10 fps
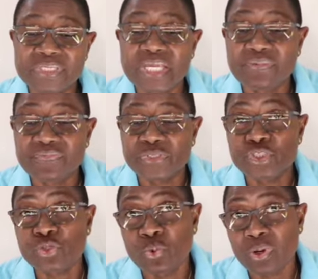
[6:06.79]
the
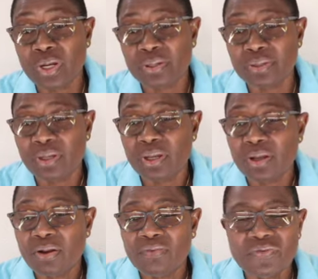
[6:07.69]
joke
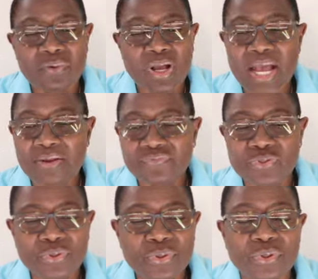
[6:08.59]
for
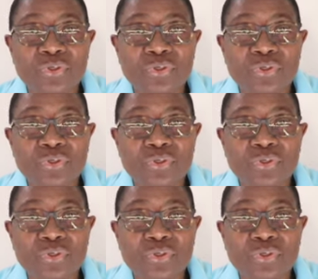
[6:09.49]
after